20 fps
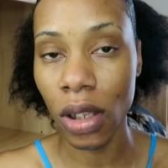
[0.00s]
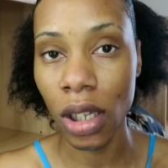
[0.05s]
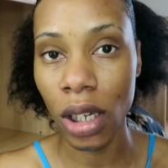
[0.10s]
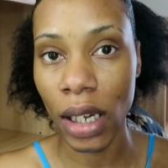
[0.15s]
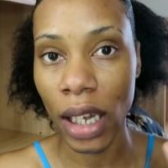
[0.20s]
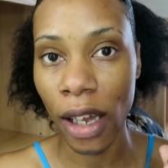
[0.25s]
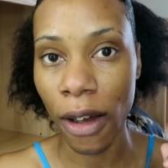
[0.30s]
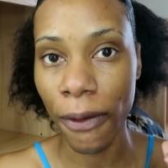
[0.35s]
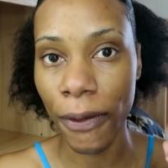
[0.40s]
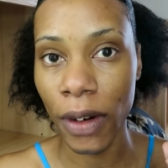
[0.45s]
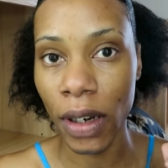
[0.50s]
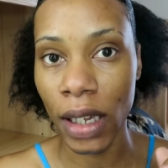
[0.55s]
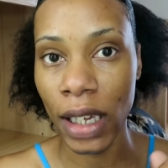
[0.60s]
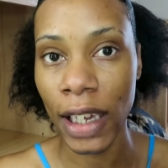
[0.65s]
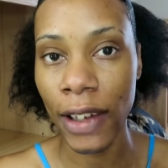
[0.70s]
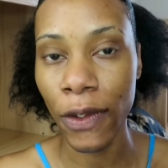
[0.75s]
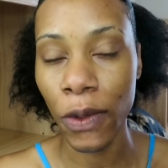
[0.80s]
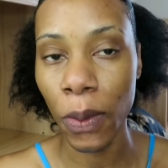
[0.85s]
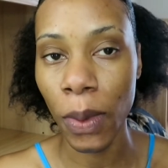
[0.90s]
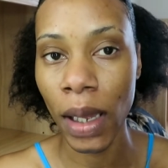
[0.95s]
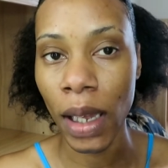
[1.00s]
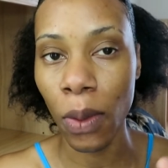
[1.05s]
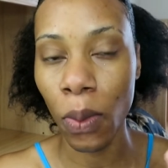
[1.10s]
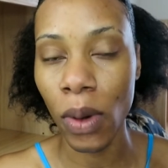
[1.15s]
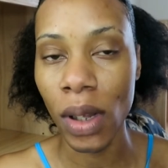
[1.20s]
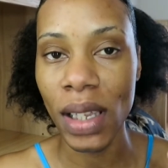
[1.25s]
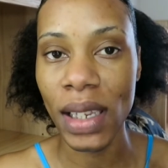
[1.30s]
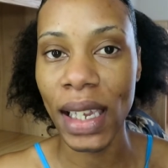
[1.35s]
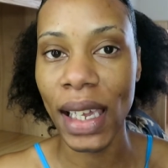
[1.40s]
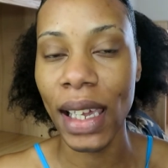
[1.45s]
look out for the giveaway.
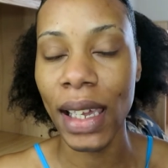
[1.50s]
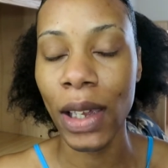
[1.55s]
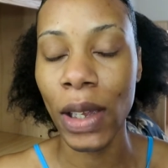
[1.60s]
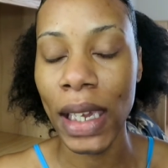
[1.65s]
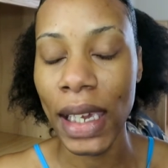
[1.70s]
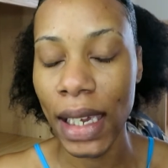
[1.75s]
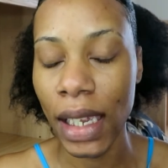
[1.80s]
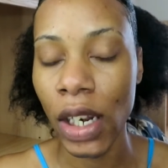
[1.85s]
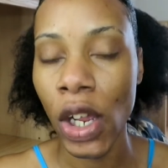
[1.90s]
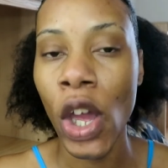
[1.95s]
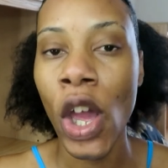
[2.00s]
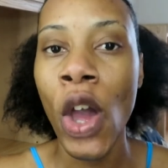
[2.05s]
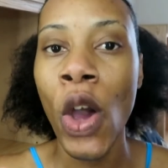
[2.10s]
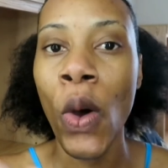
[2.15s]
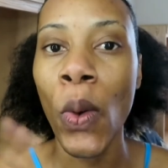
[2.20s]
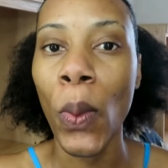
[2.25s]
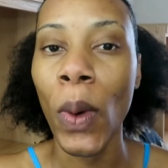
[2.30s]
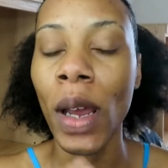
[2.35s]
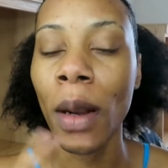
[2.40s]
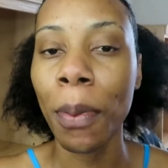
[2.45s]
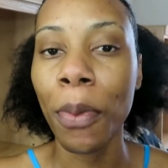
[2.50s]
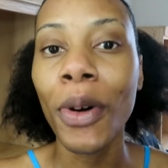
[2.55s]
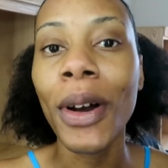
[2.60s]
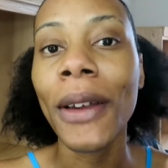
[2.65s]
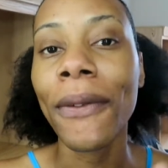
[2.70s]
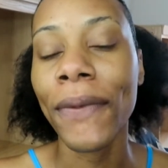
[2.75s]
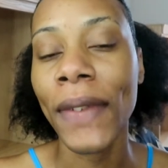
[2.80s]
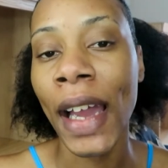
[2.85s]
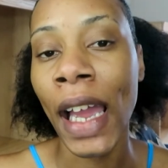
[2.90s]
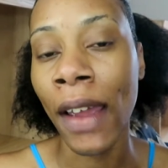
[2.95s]
Once I hit
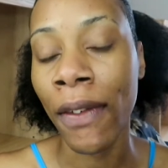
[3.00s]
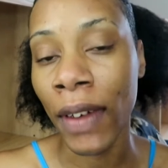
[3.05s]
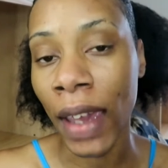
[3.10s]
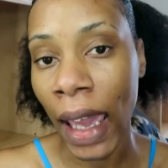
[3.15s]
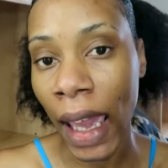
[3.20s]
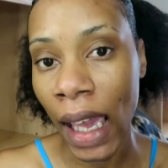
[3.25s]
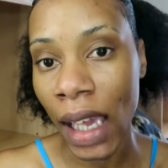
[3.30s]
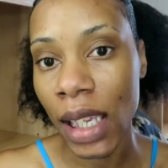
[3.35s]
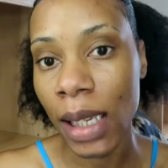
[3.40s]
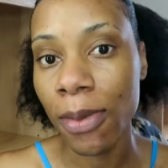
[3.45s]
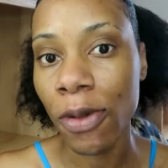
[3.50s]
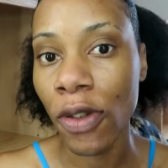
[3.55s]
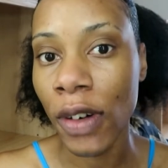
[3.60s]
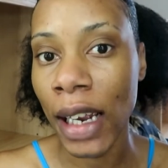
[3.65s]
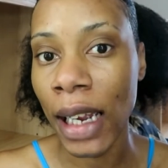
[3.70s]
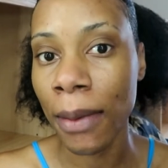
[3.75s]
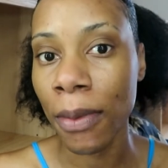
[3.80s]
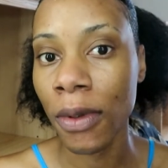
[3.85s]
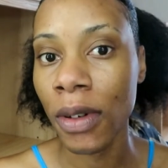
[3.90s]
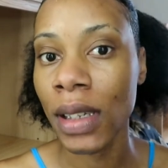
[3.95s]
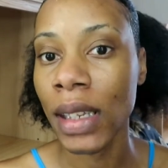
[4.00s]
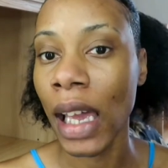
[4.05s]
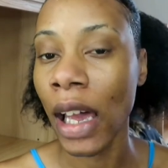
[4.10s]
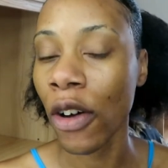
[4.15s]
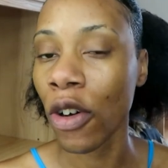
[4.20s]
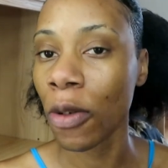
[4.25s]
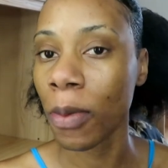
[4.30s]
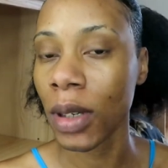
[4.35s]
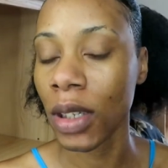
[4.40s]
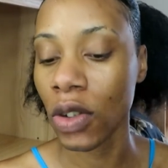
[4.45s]
1.5k subscribers,
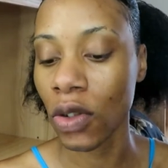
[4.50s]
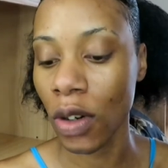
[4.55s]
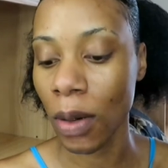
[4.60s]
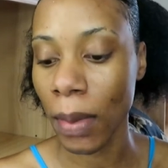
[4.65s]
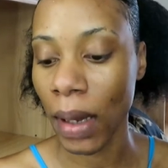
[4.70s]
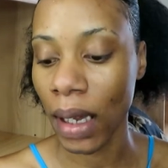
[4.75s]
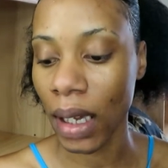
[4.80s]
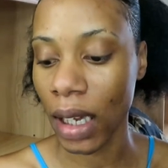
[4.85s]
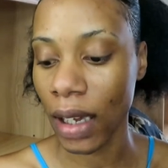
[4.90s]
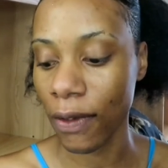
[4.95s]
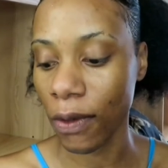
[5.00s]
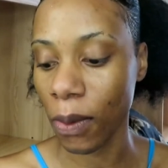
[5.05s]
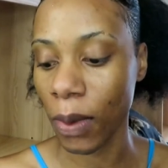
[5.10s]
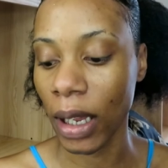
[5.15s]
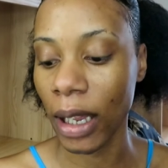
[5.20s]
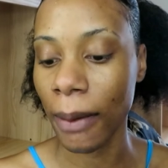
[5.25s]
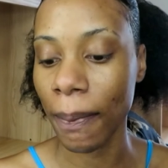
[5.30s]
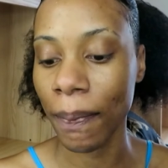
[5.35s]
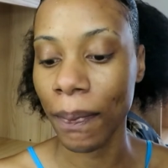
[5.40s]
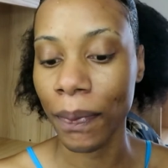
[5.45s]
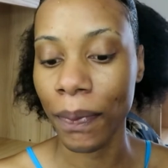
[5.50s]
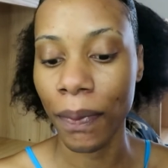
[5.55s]
I will be doing my giveaway.